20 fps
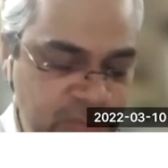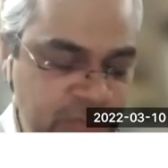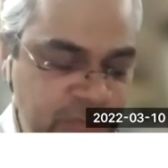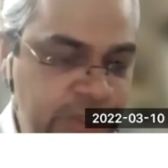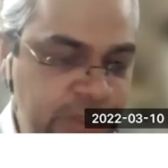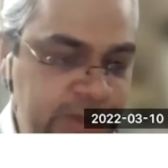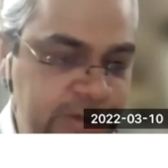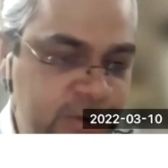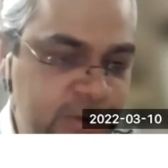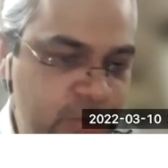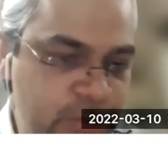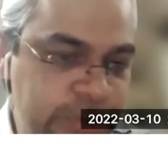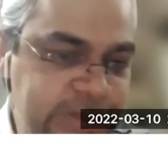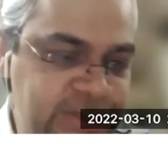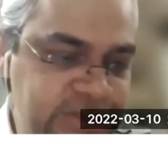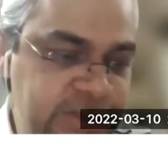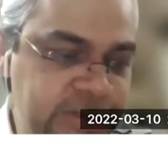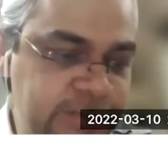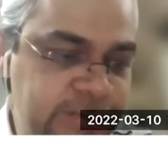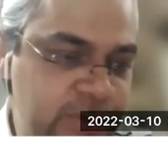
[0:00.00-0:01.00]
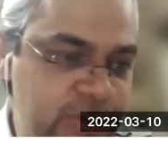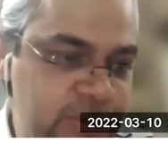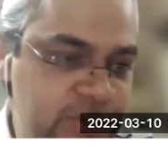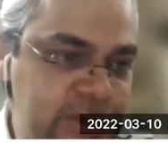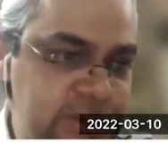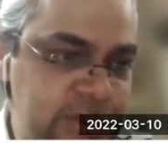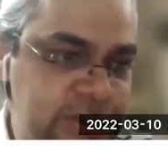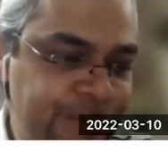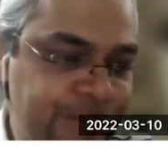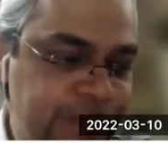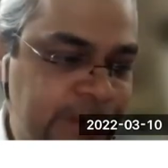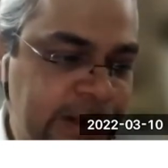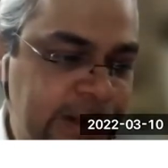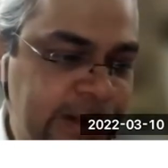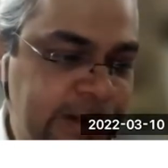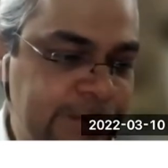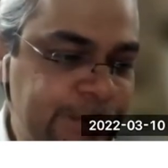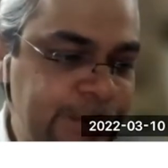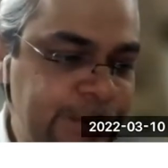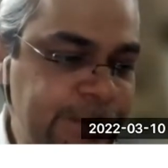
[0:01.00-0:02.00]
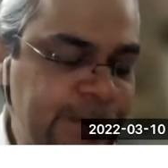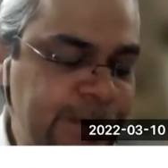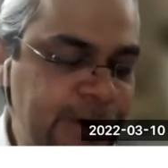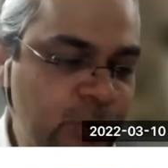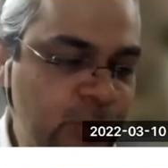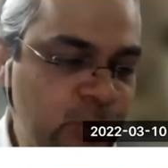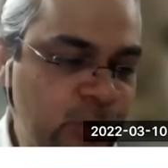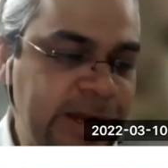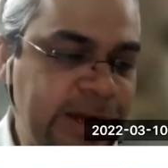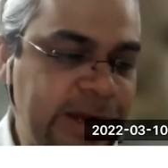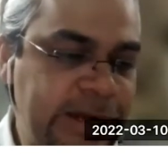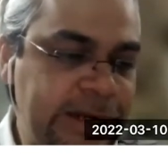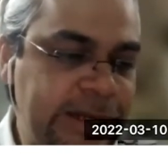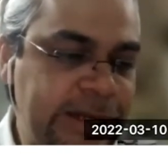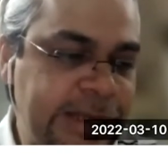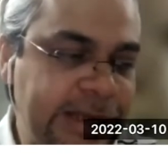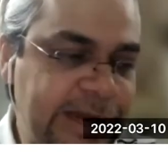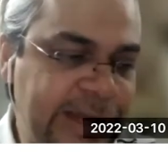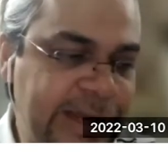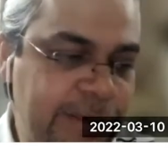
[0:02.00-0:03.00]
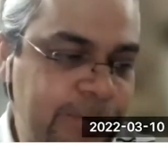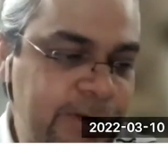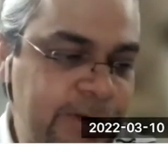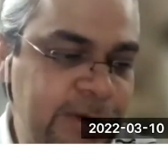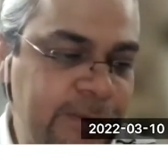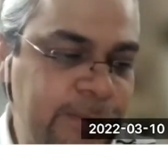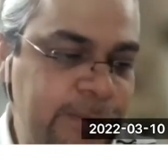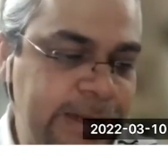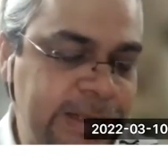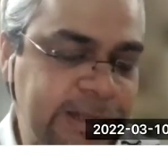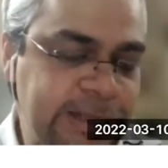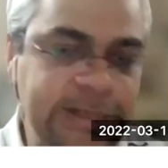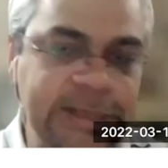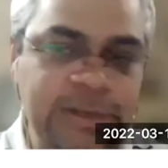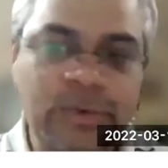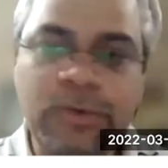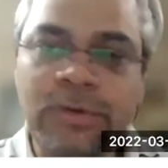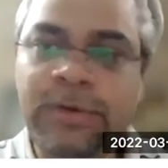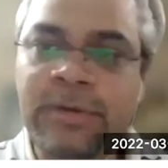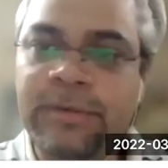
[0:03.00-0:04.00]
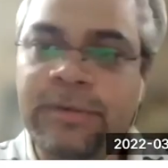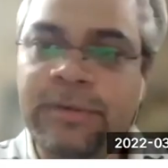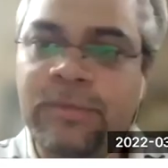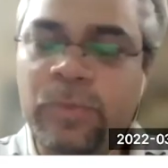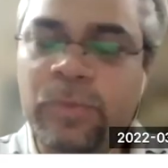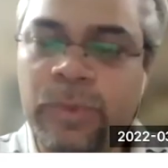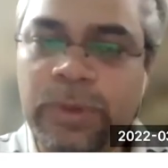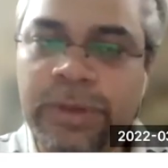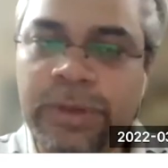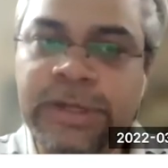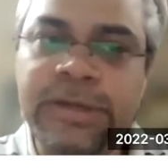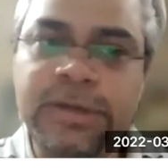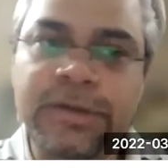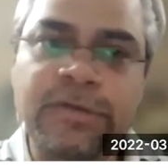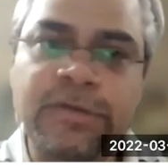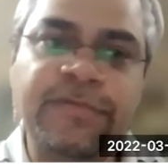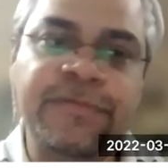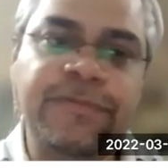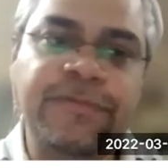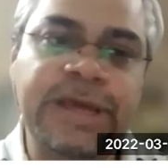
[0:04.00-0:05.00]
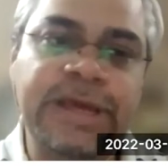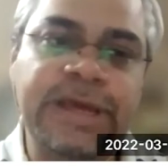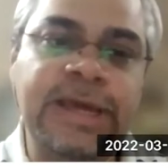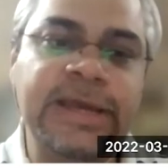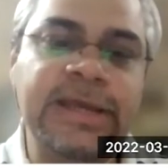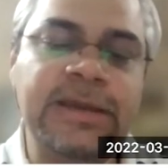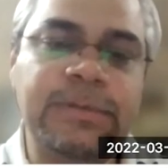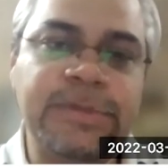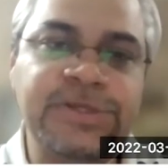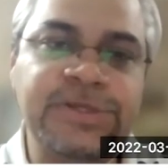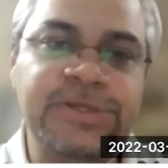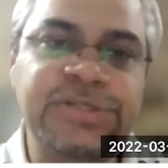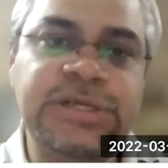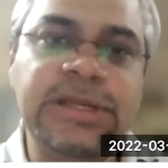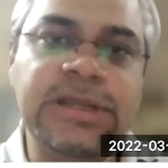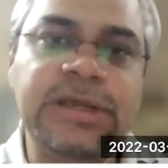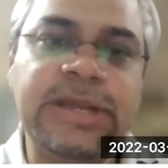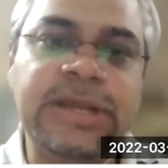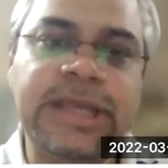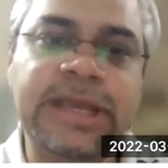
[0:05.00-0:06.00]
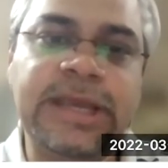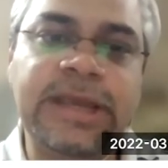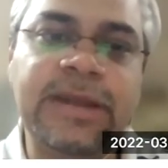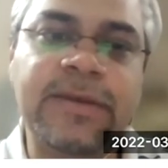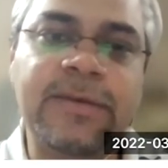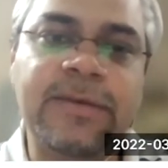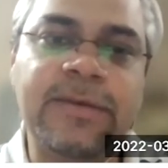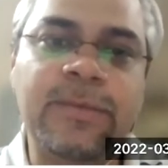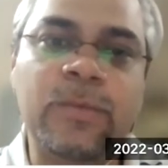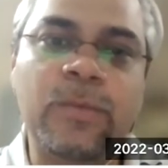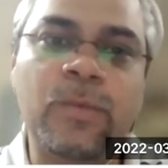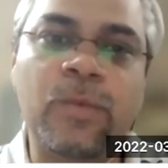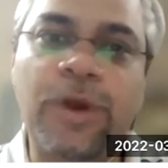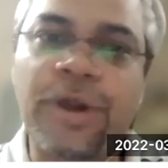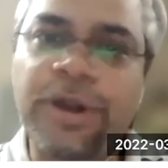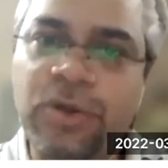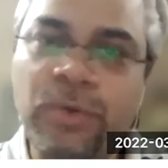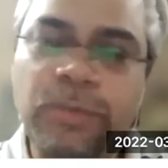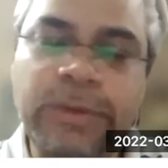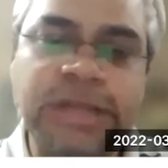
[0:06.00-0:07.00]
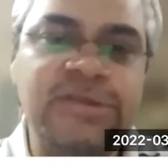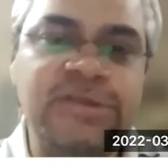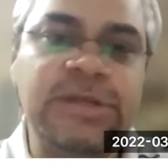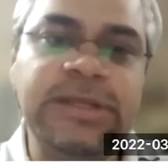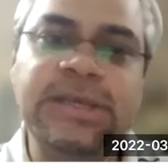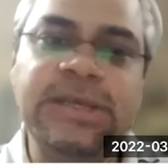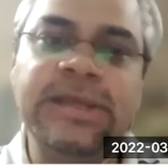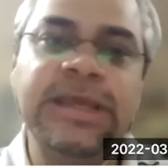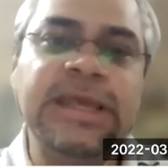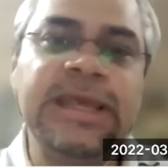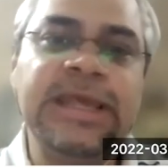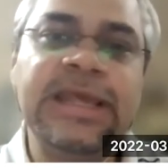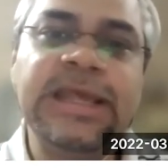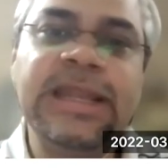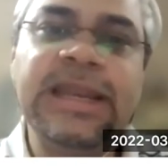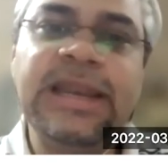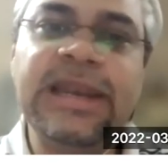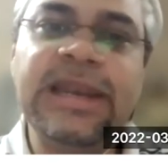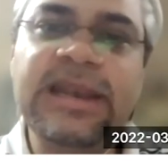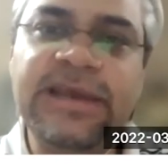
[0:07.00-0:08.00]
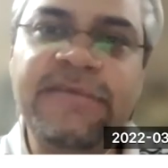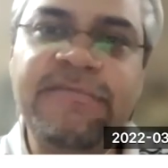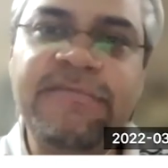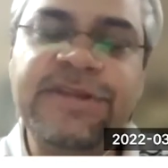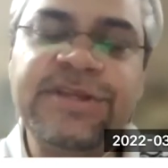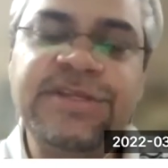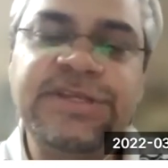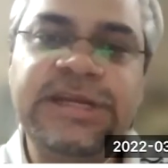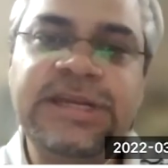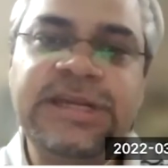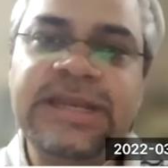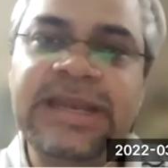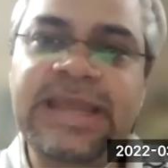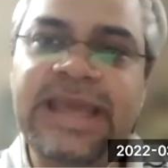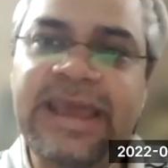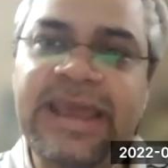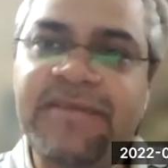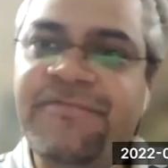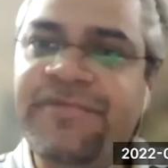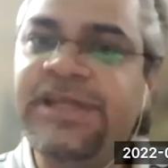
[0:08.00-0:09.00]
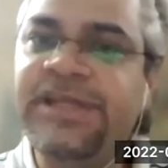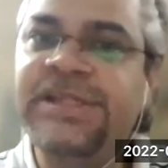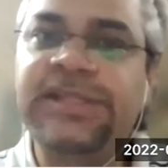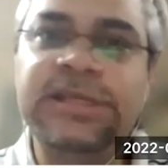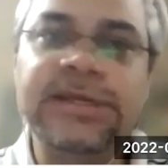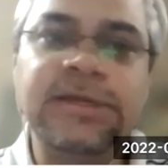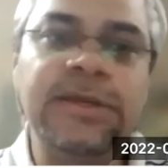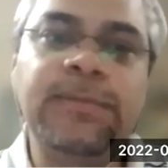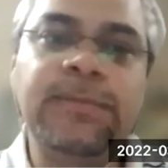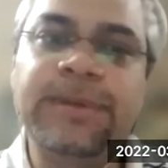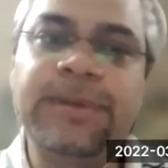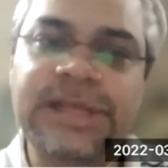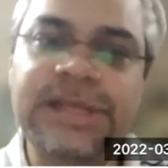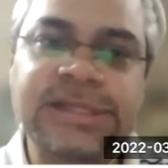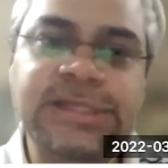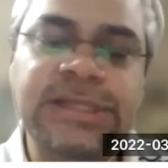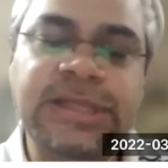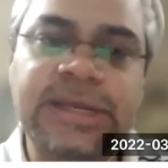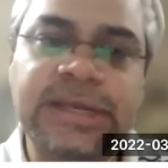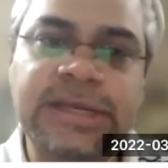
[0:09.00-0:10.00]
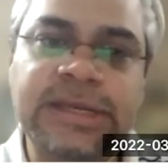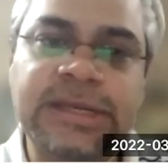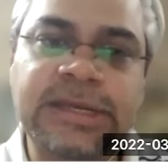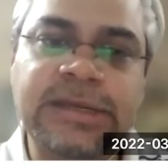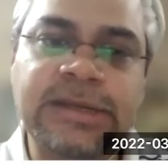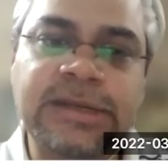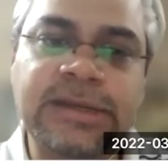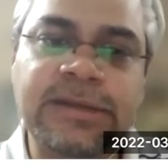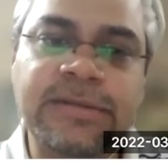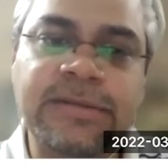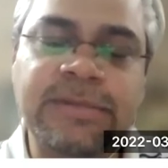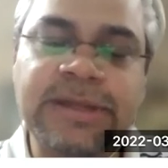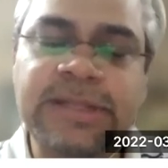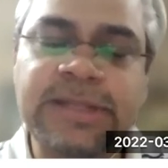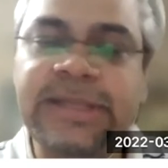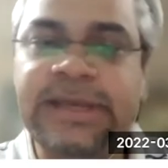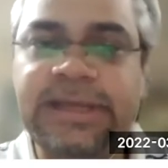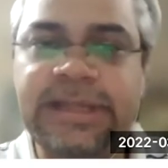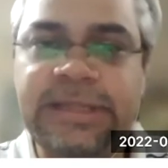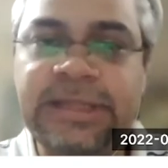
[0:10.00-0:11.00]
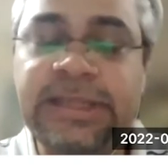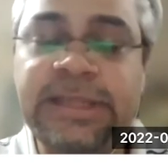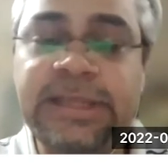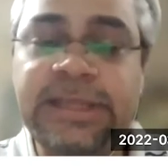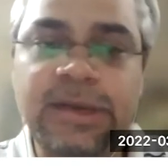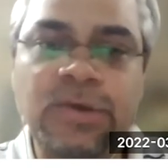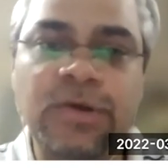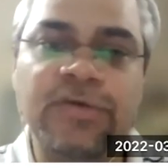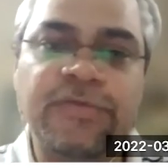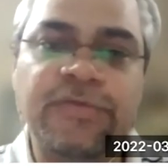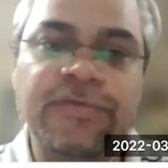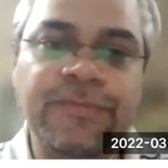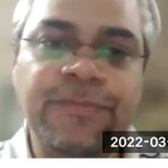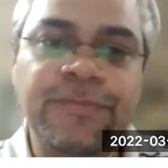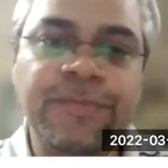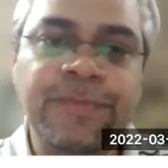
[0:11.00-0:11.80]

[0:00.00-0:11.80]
you for that question, because people do get enamored by the whole word of AI and machine learning and want to actually leverage it in every single place that they can think of.